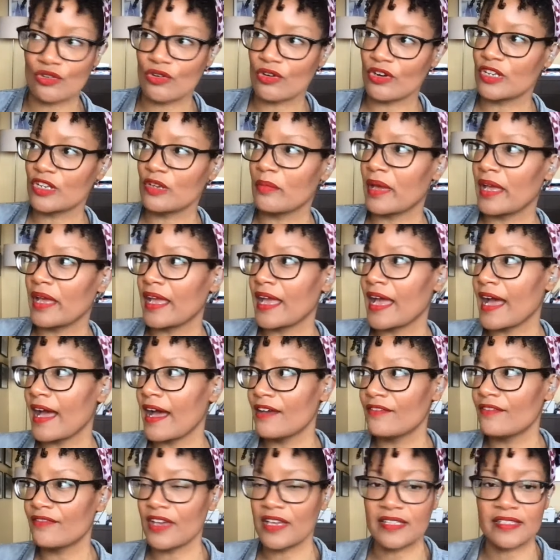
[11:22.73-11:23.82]
or you may
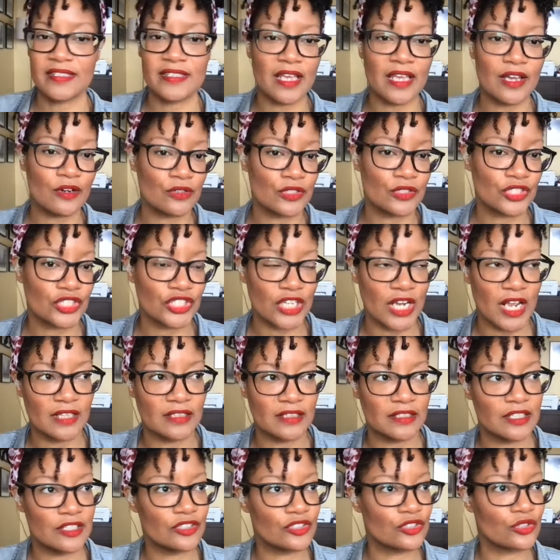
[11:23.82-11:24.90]
have a sales
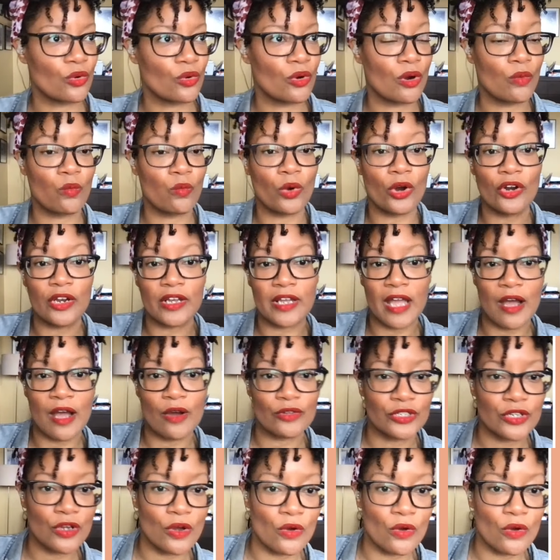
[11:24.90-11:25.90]
challenge or workout,